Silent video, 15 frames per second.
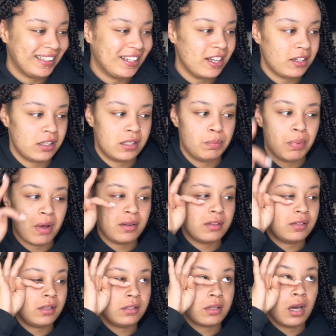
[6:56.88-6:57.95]
got the
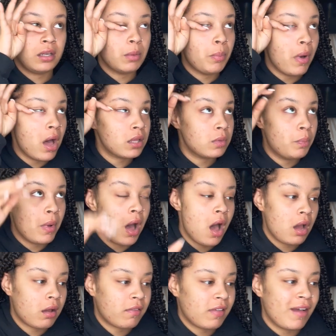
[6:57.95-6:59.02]
sponsors. Got the boss
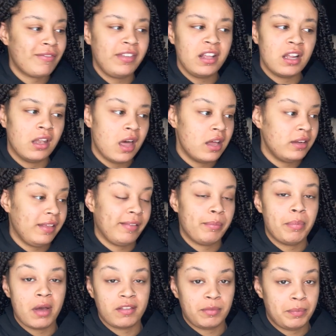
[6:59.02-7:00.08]
box. I've seen a lot of these
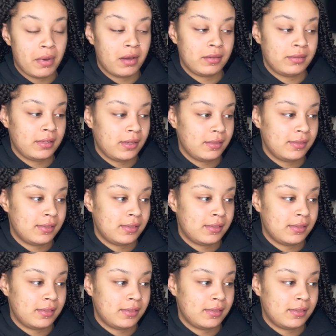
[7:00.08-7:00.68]
boss boxes.